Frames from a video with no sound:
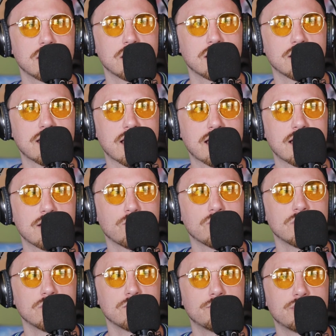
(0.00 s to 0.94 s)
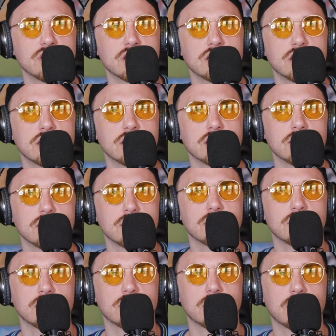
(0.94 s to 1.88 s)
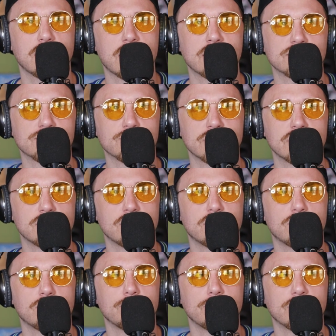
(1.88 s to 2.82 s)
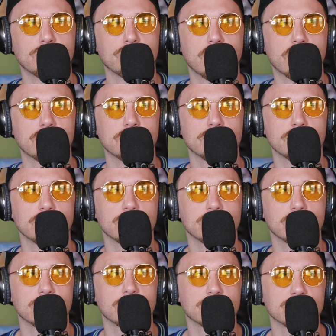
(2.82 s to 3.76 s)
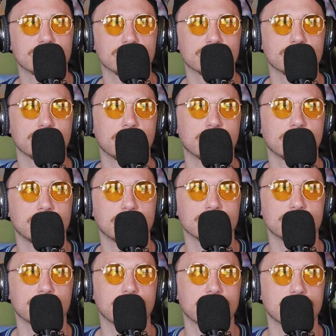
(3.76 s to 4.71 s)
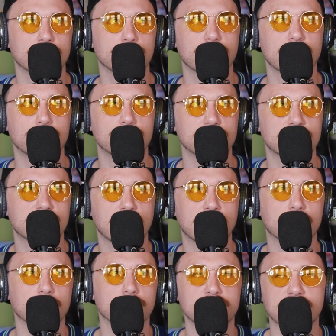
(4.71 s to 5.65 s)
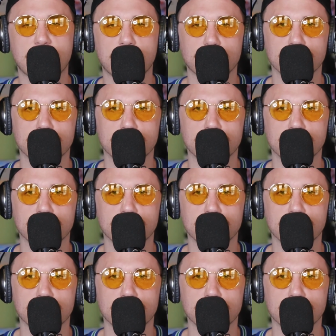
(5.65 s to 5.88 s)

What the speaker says: That will be, as we know, McGregor struggles when people take him down